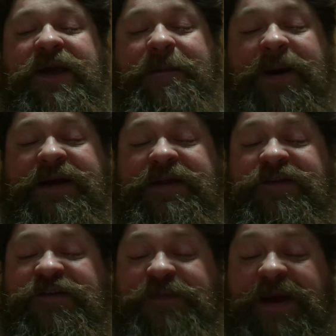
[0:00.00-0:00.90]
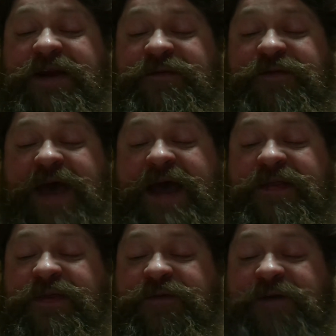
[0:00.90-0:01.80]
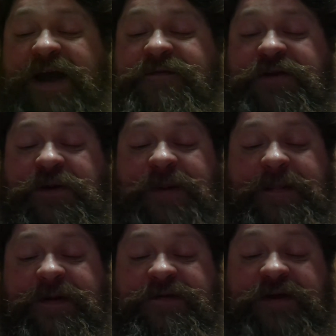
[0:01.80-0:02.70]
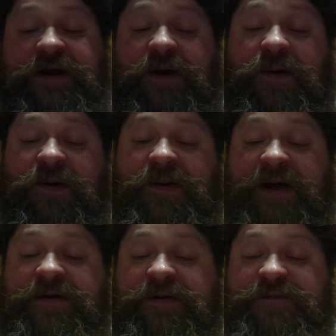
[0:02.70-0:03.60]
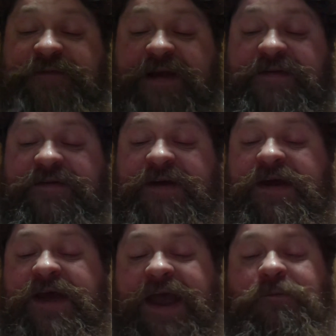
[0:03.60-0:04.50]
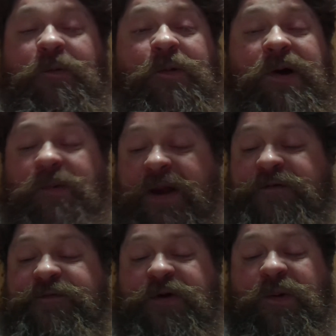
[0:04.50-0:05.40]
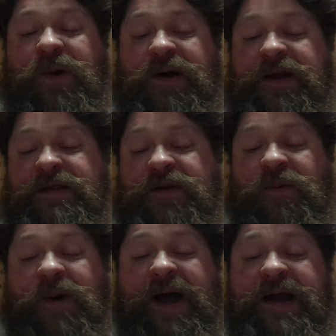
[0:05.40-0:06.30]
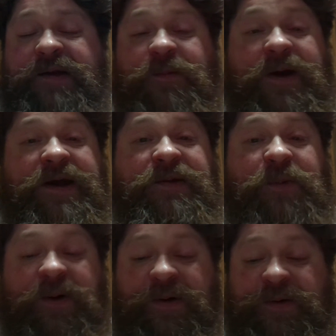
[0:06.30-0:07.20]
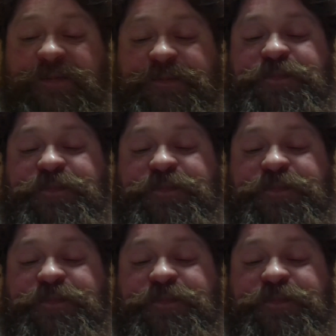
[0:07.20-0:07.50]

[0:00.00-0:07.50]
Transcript: But in spite of that, the five little puppies dug a hole under the fence and went for a walk in the wide, wide world.